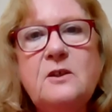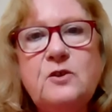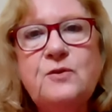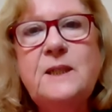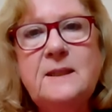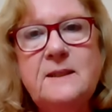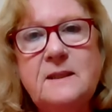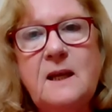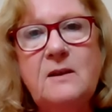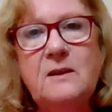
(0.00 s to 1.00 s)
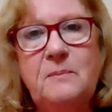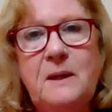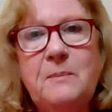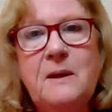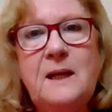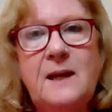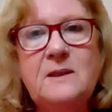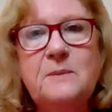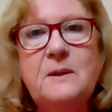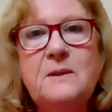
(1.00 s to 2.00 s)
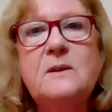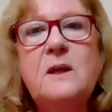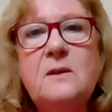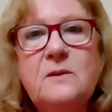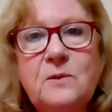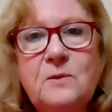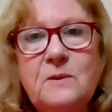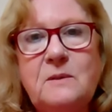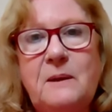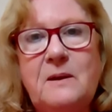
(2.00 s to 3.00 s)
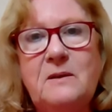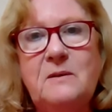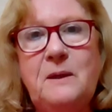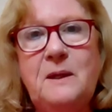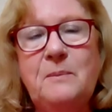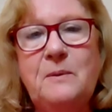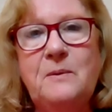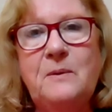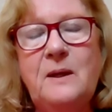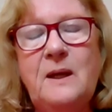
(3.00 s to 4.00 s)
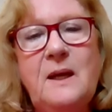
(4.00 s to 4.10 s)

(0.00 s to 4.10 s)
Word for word: treats other people and how this person talks about other people.